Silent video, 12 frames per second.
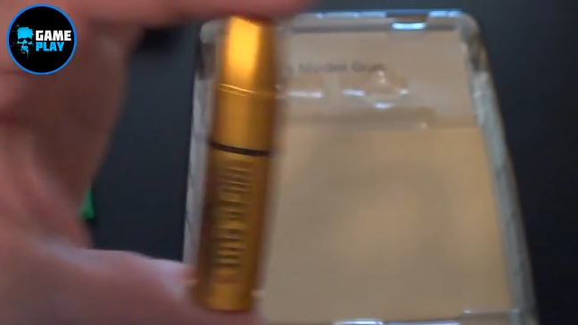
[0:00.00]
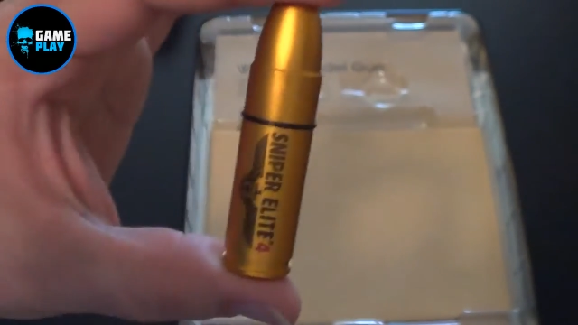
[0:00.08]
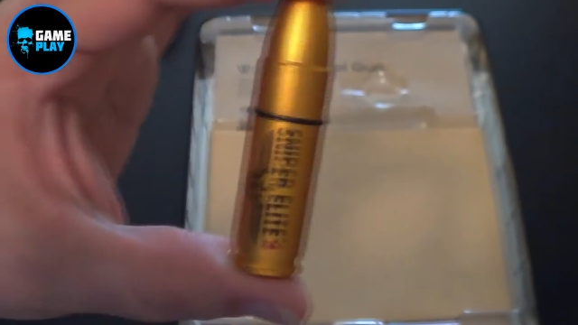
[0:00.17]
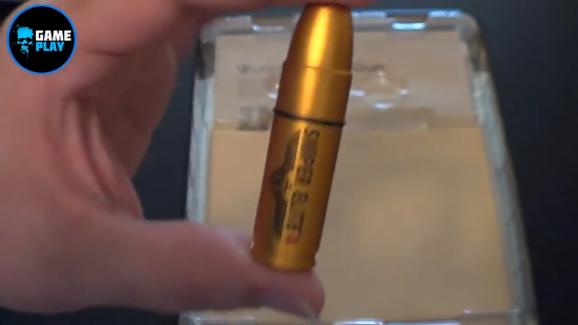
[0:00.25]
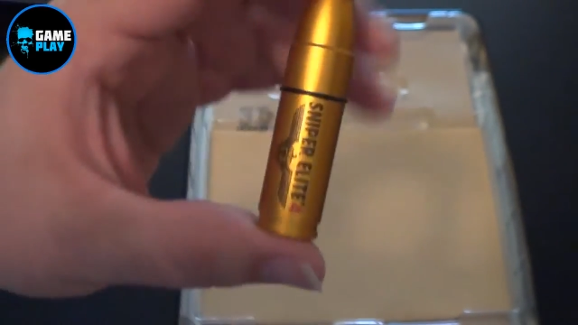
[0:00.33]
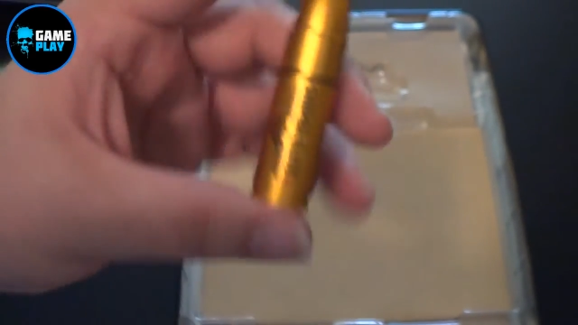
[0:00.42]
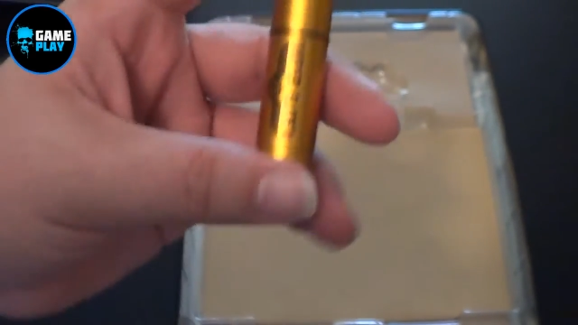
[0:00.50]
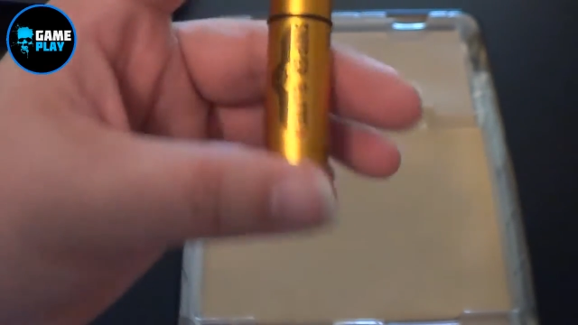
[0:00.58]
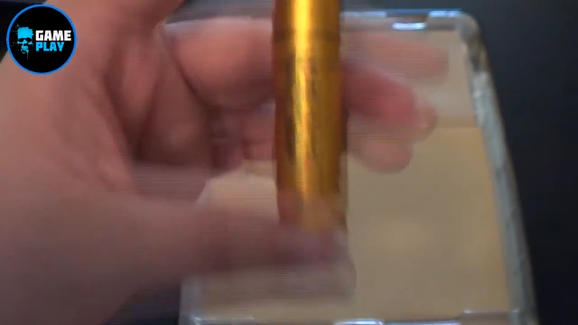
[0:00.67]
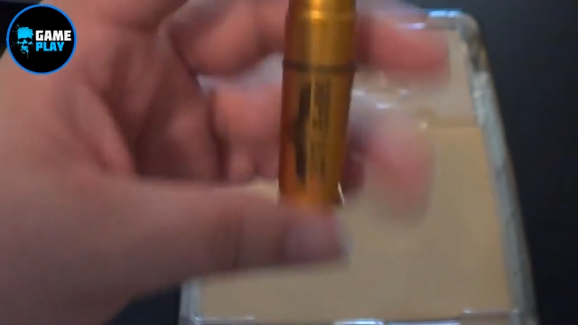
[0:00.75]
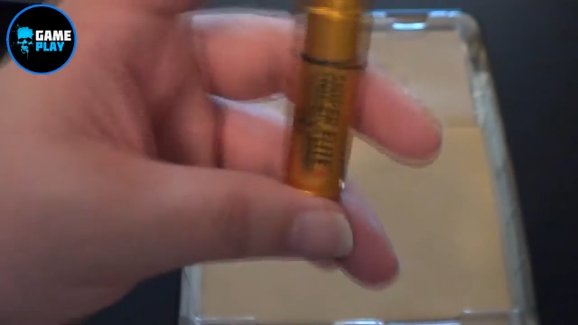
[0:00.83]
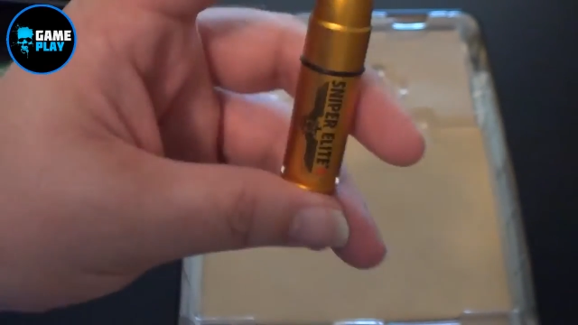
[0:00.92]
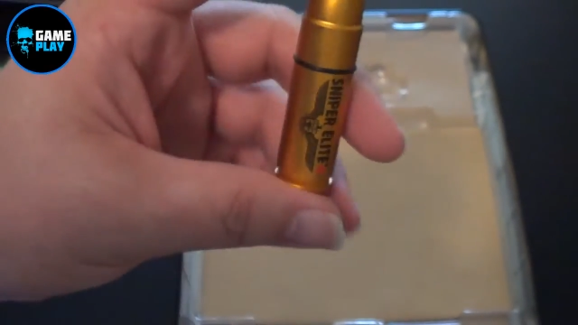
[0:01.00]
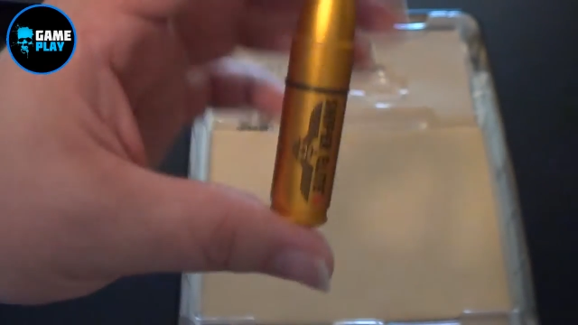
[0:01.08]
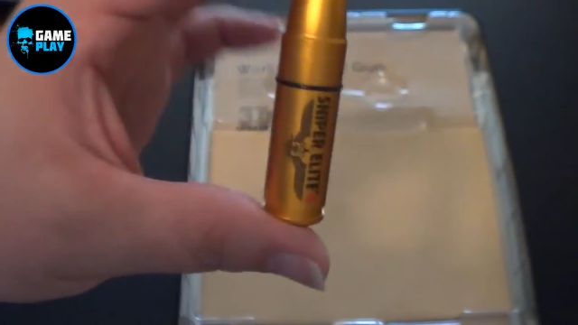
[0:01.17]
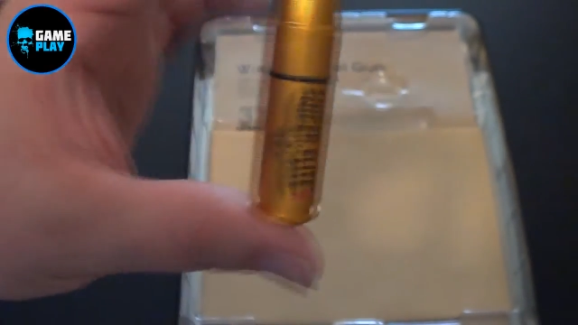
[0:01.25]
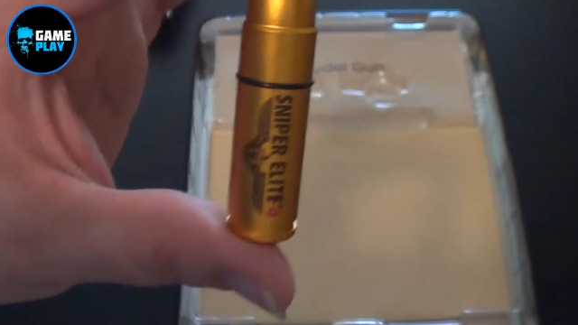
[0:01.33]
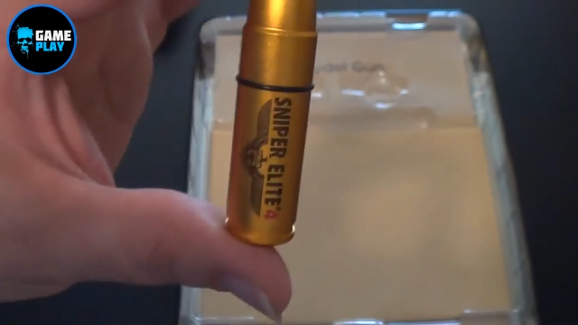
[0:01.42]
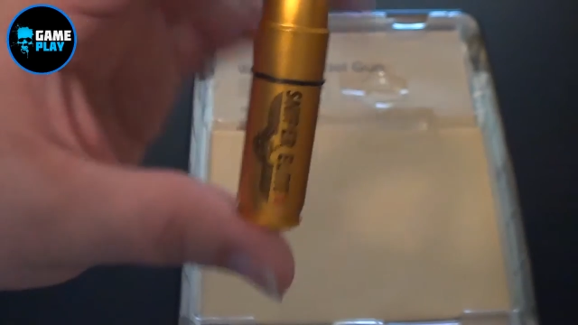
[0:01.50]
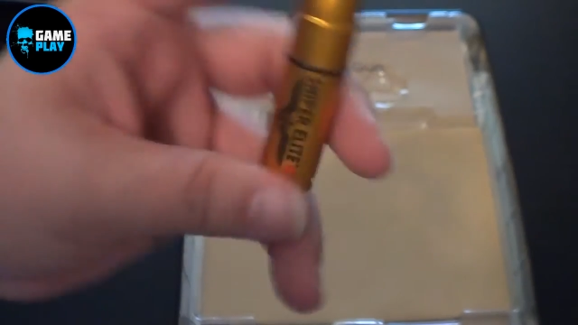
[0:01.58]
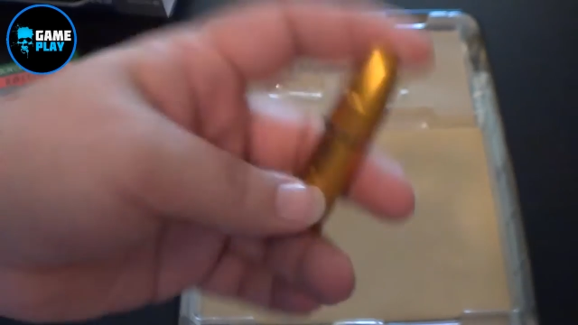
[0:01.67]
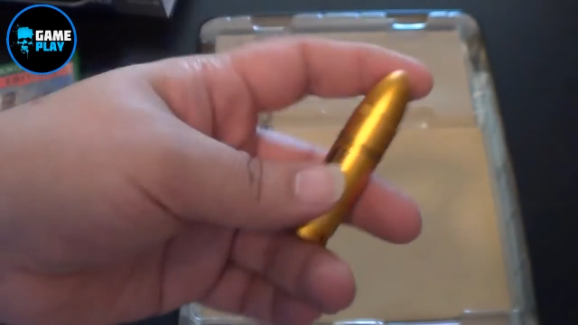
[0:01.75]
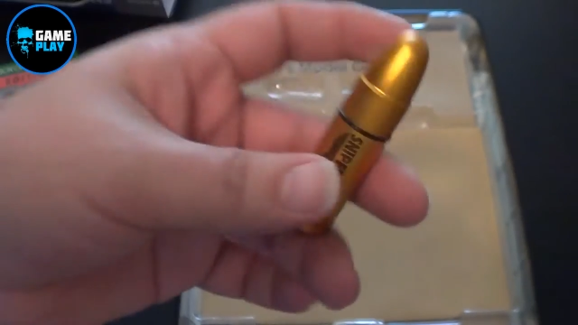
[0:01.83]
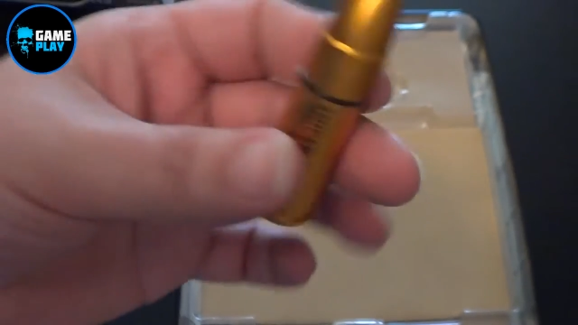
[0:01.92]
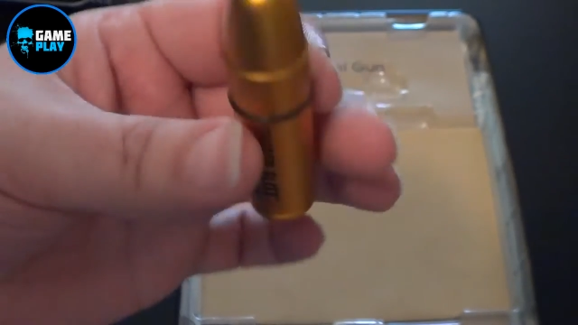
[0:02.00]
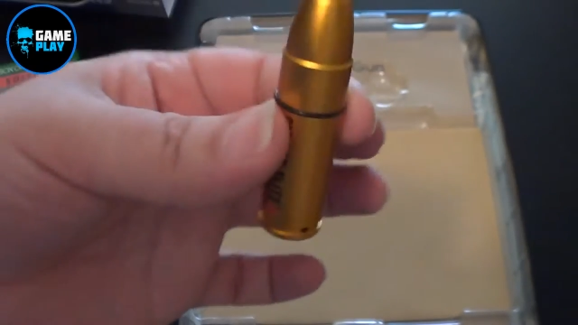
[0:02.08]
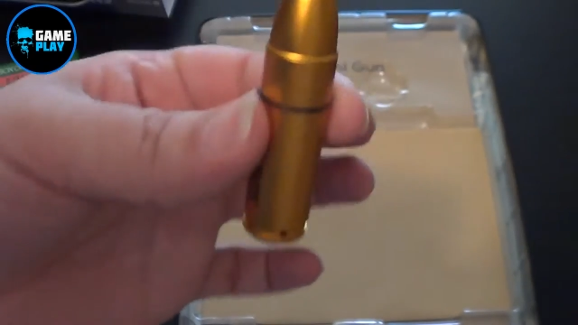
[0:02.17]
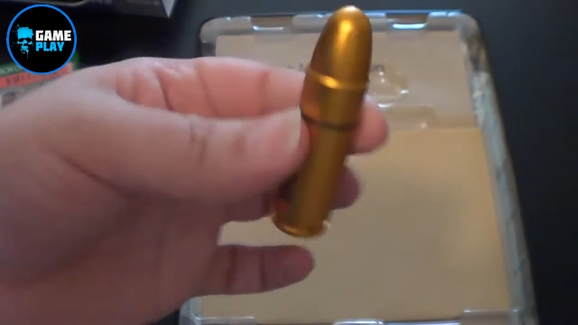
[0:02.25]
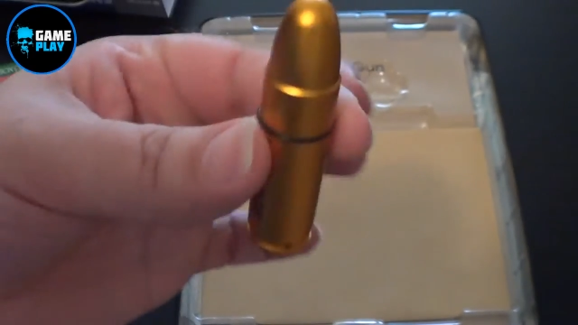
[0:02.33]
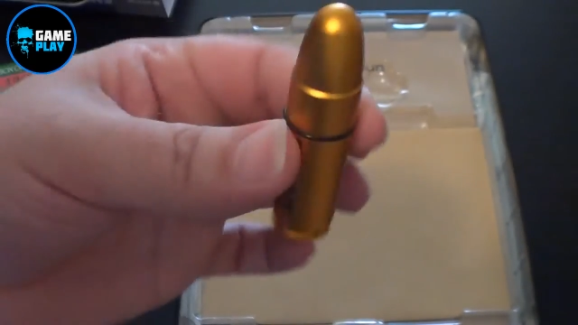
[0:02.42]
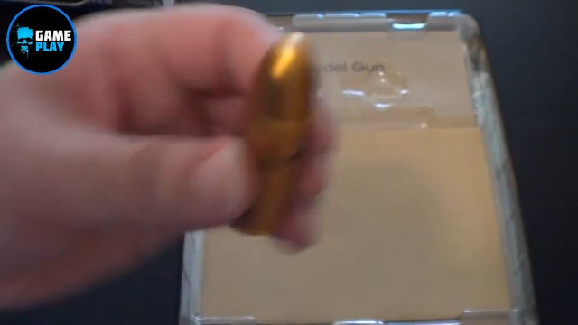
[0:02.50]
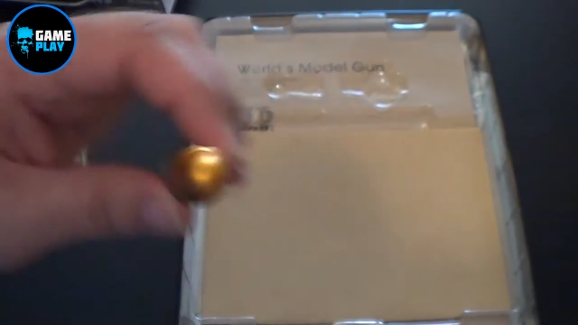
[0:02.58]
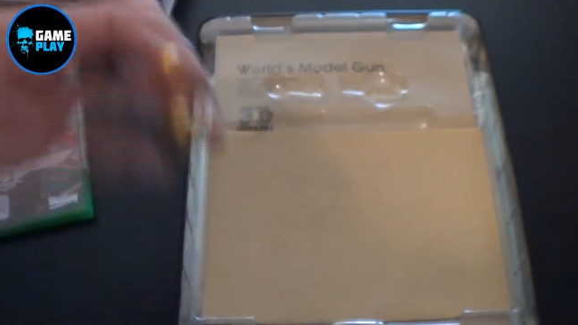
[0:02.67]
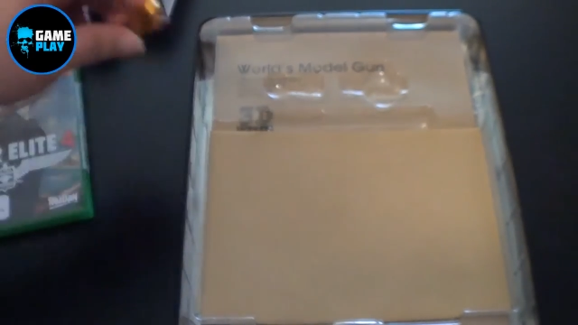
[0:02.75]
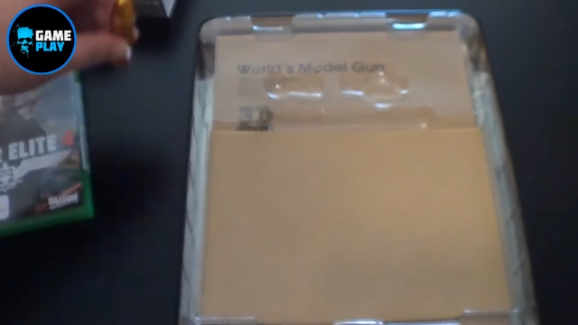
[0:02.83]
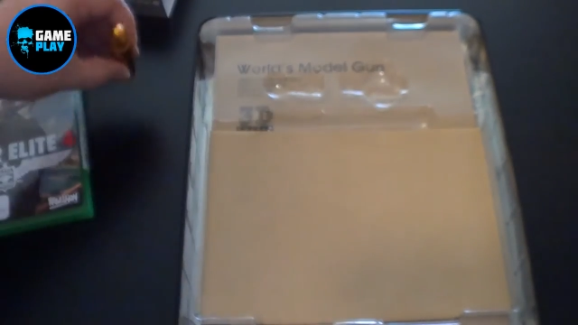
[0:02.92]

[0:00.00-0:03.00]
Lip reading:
(no speaker visible)